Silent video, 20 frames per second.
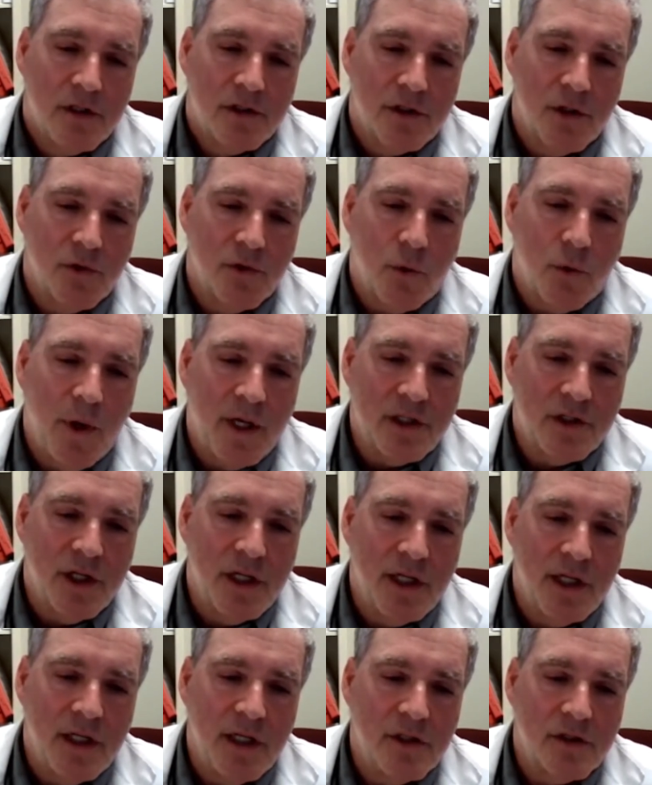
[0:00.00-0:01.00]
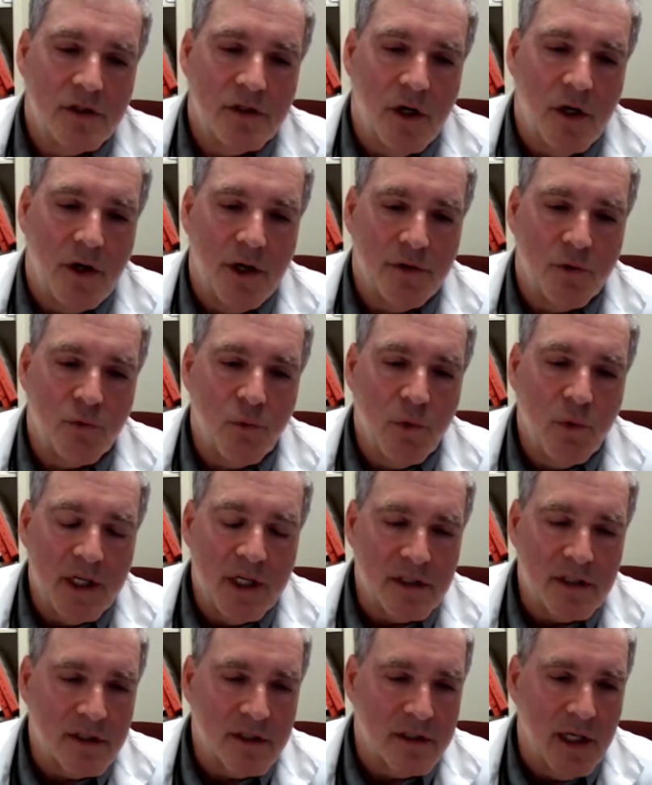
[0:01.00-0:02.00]
So the question is, are the
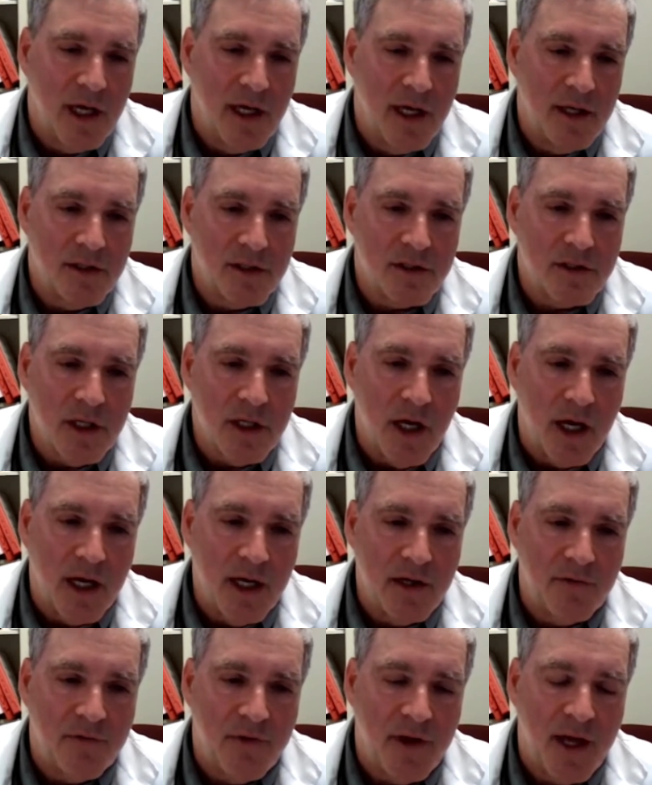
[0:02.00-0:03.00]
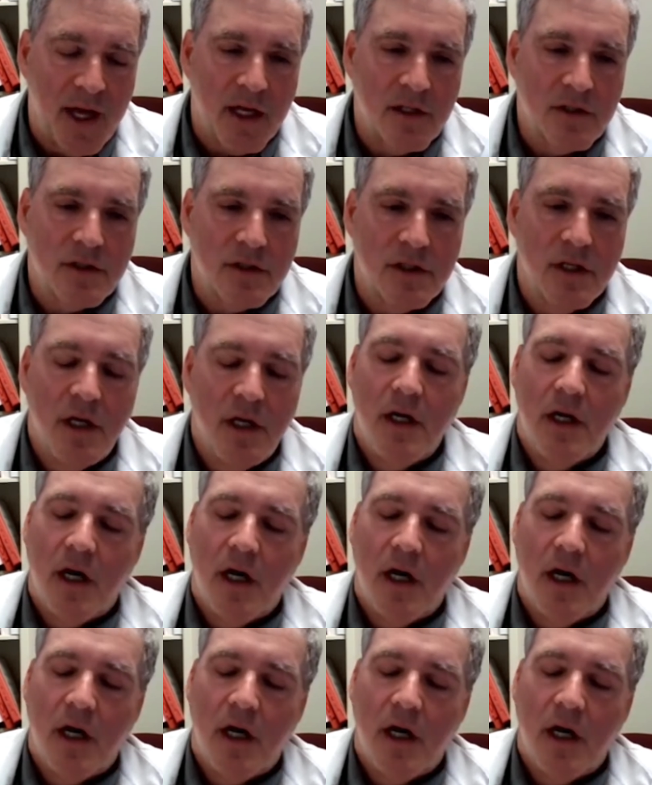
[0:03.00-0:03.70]
risks and the side effects